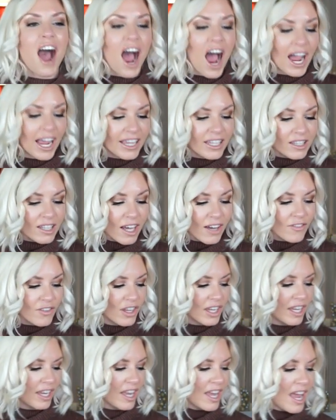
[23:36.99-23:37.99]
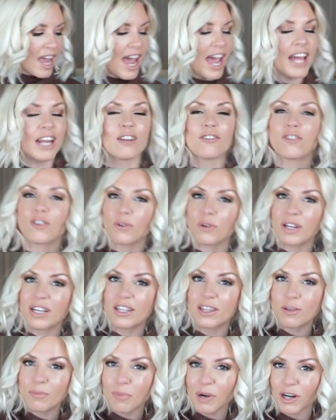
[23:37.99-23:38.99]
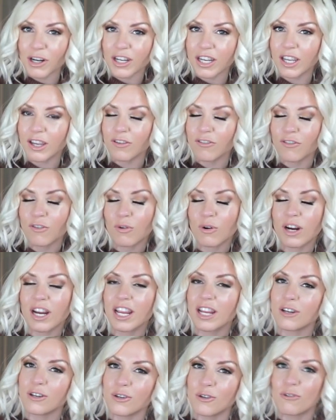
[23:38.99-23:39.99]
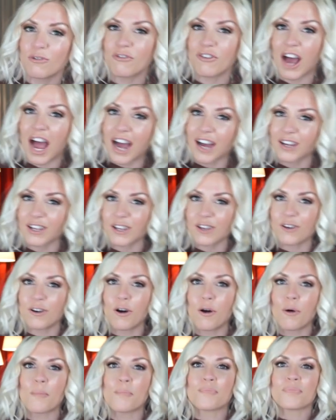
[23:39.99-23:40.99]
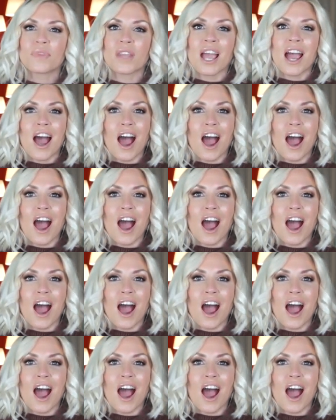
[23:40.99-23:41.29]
I love it. And if you're in the market for a new vacuum,